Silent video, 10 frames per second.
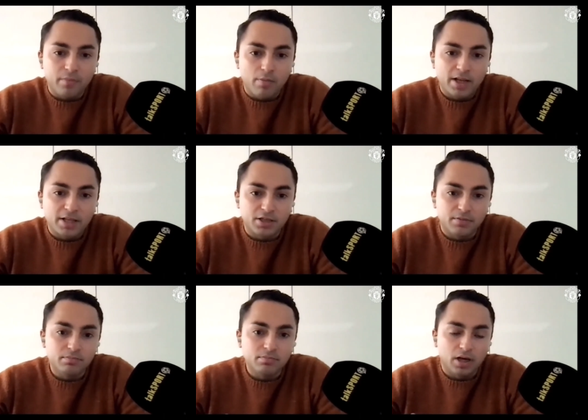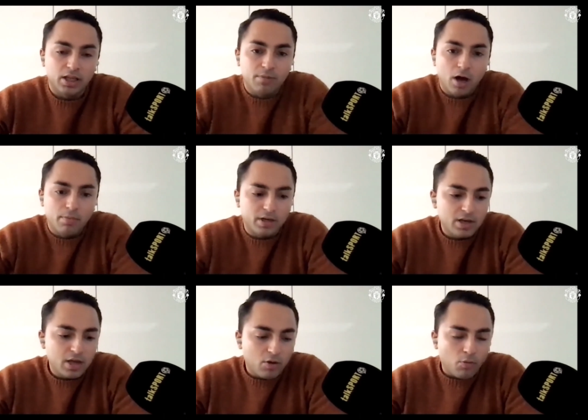momentum at the
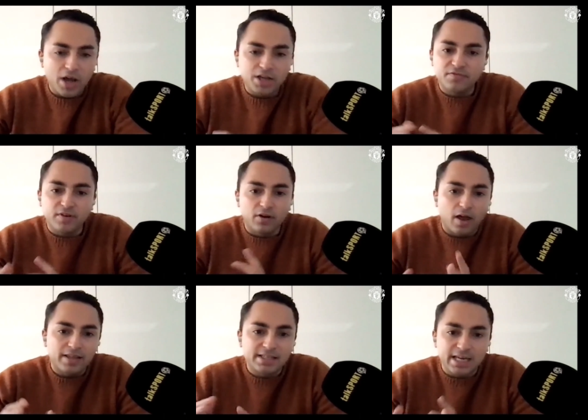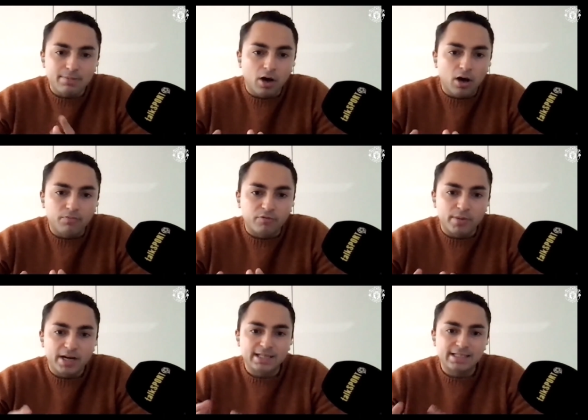moment. Where do you feel like the team are
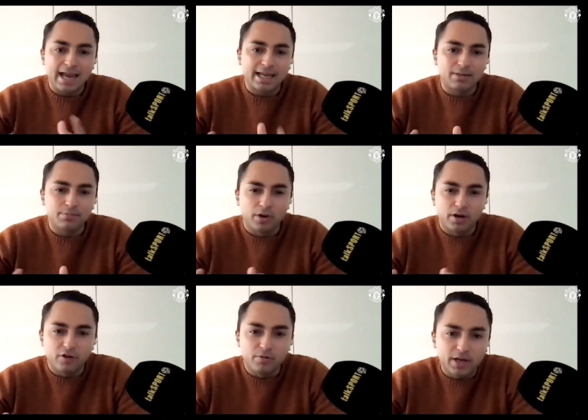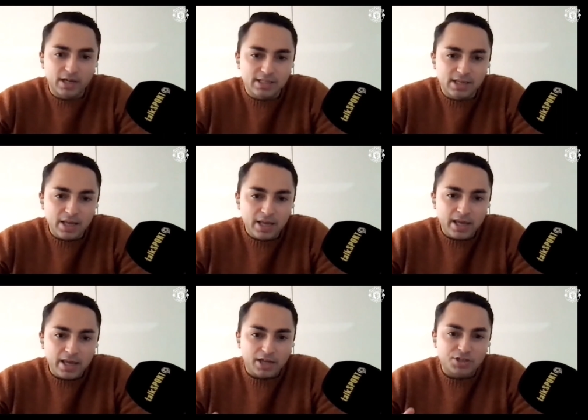from an attacking point of view? Because
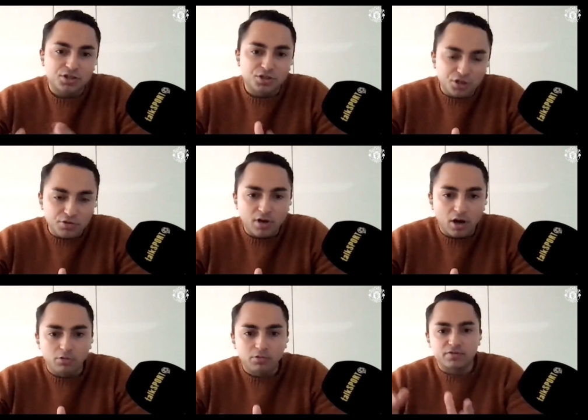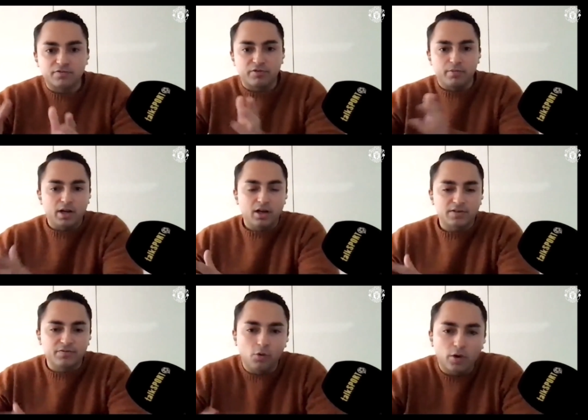it's just 2 goals from the
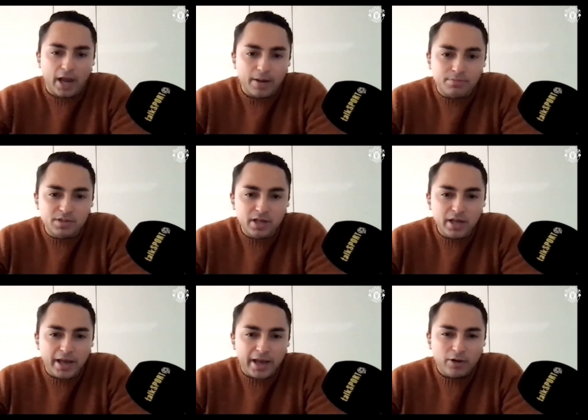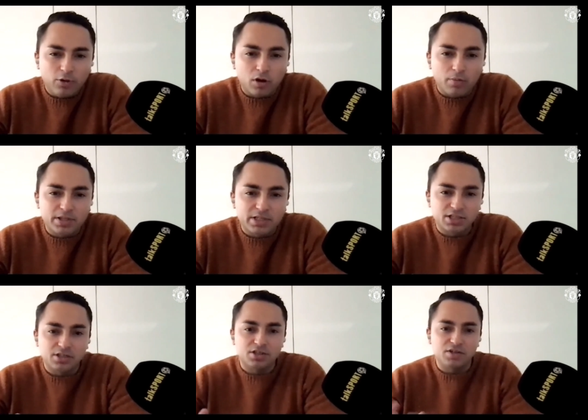last 4 games in all
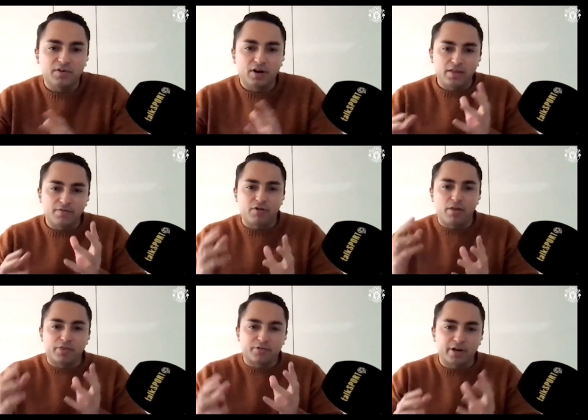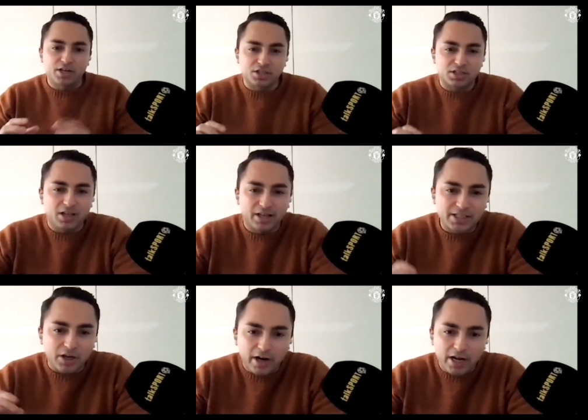competitions. Do you feel like the front three are just a
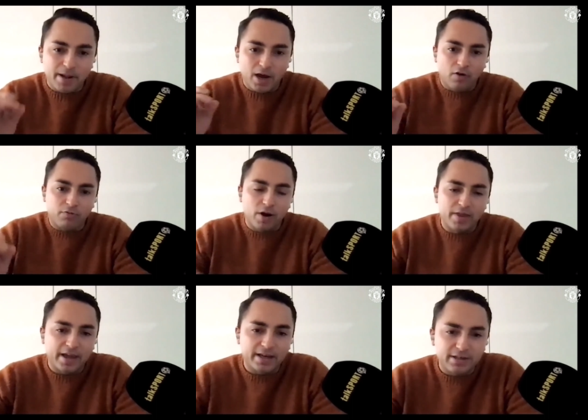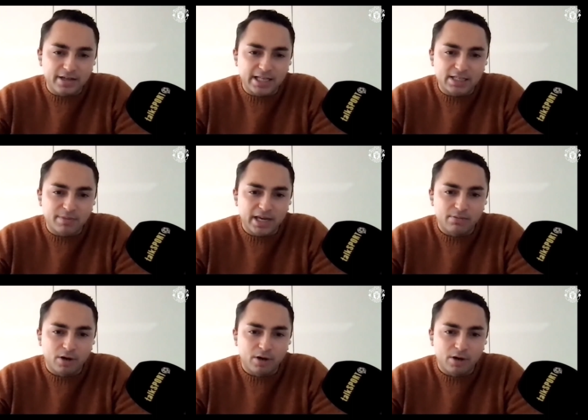tiny bit off where they need to be at the